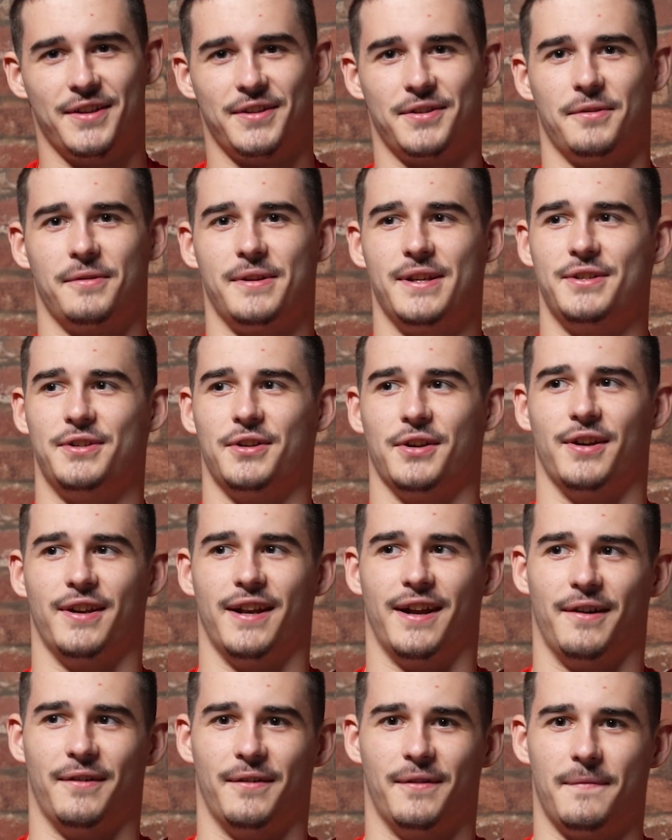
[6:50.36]
So each
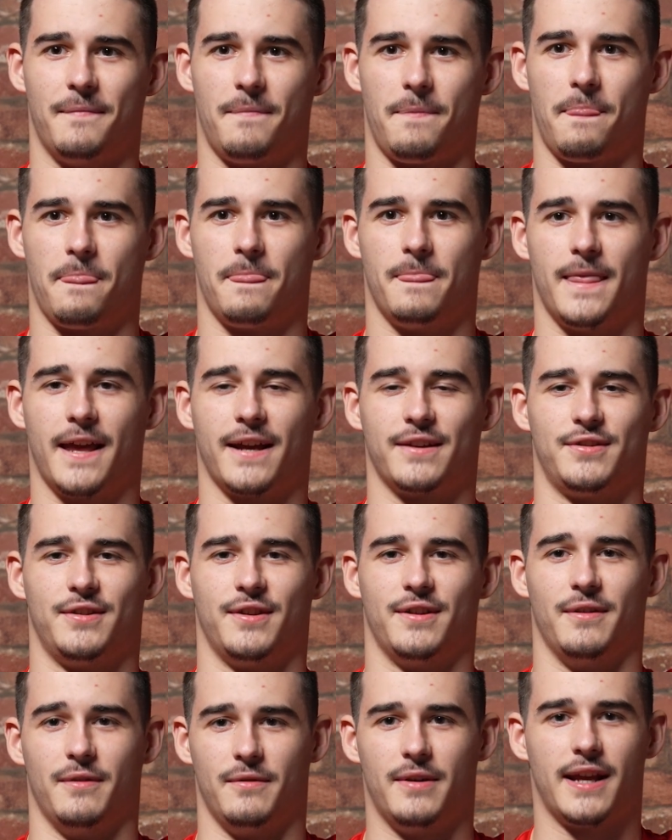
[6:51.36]
year now, next
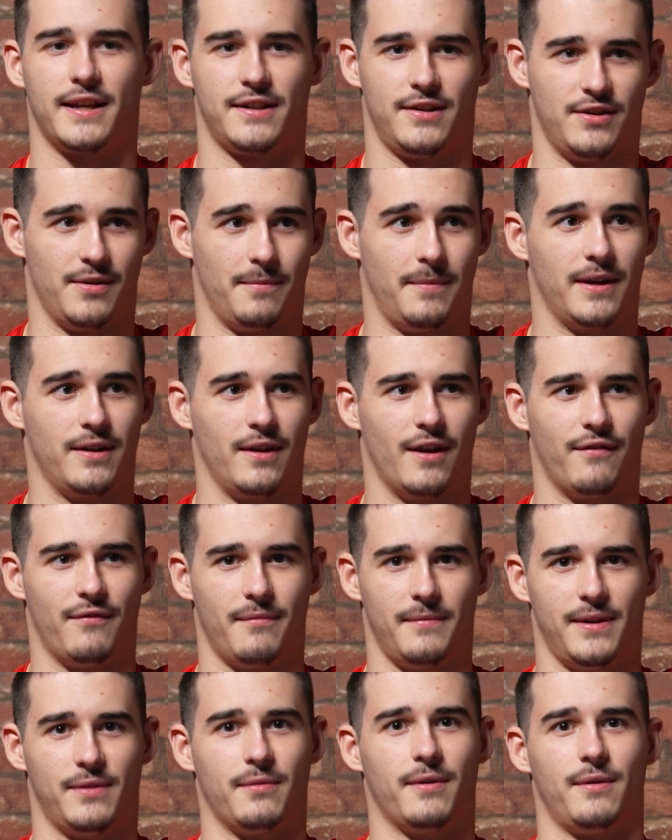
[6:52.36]
year's a big year
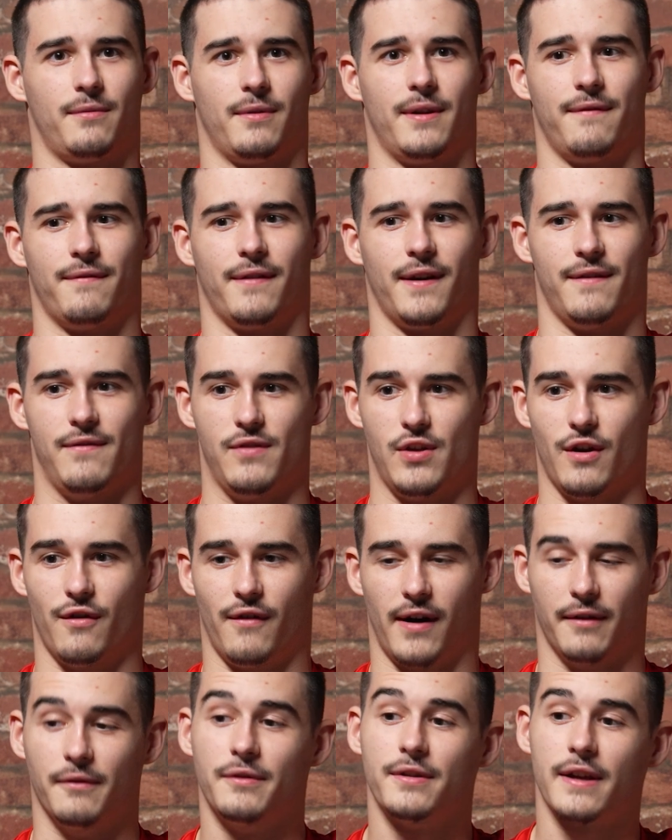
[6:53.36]
for me, 2025,
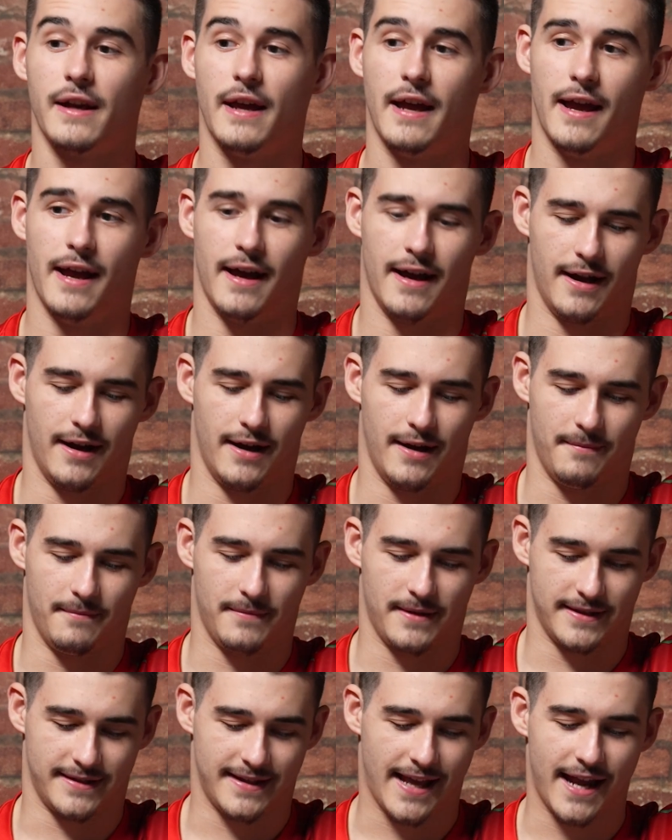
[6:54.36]
year out.
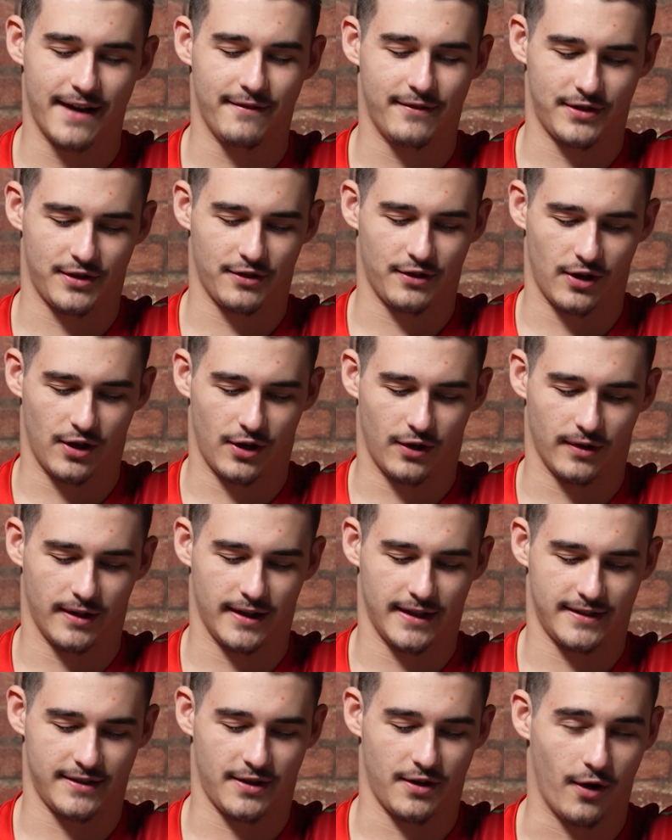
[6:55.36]
There's 10 of us on the long
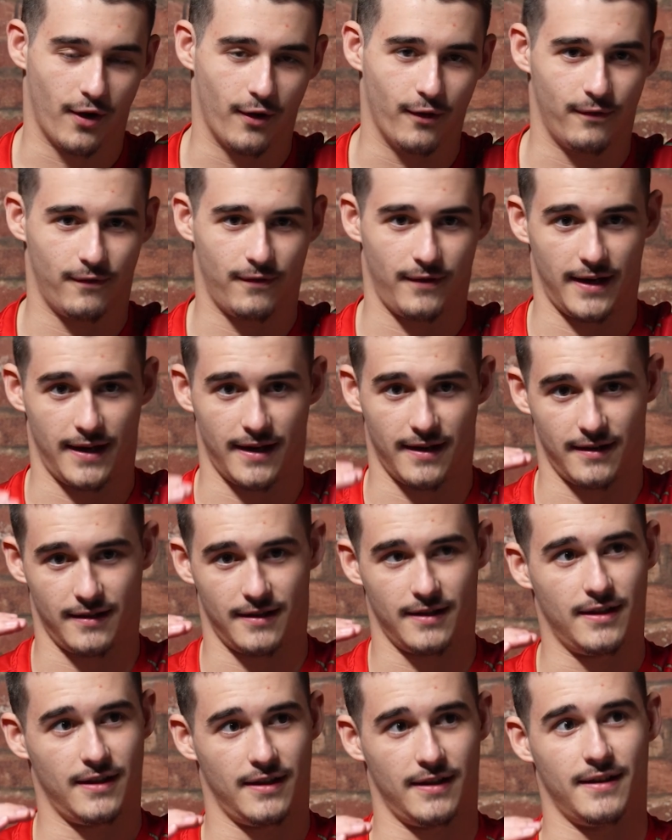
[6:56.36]
list, and hopefully
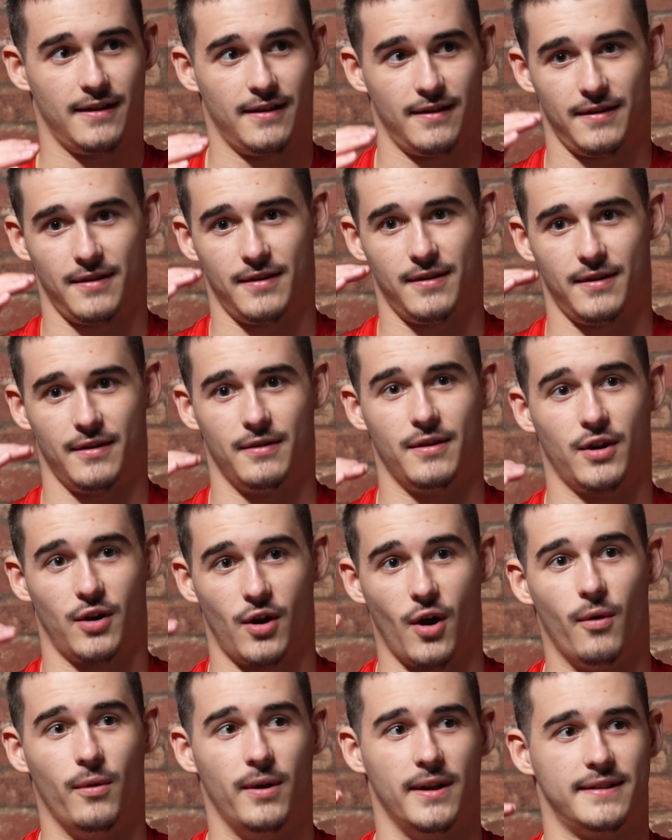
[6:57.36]
the
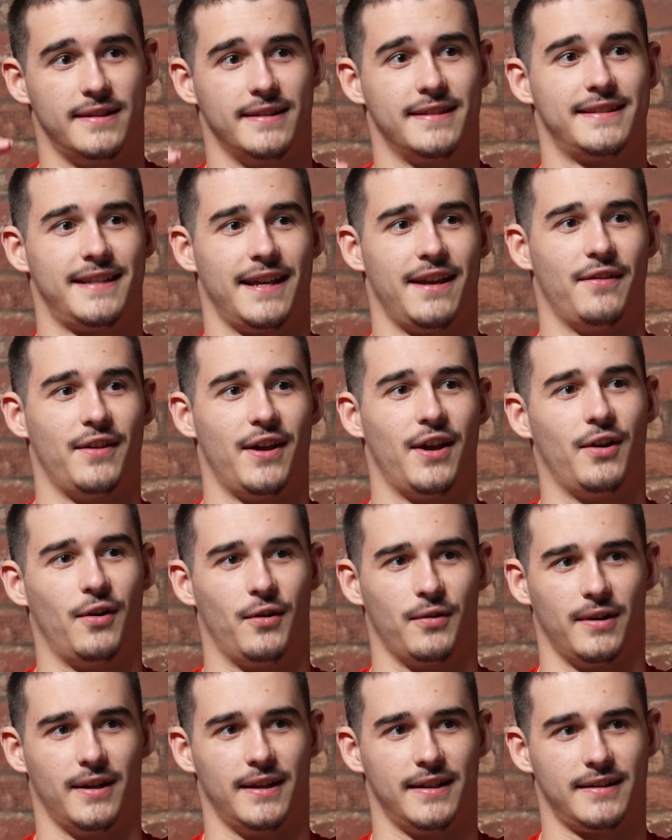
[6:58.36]
goal is to stay on that
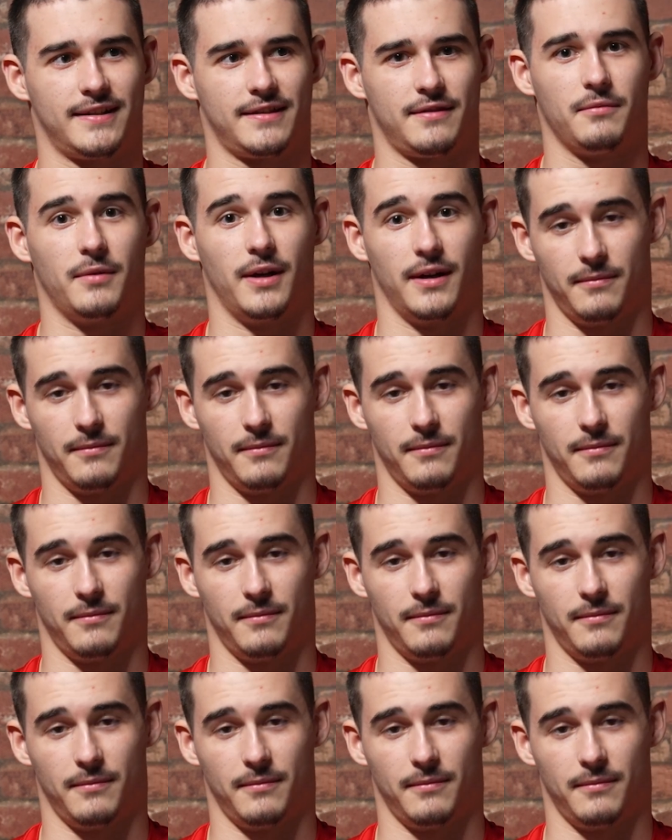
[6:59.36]
long list,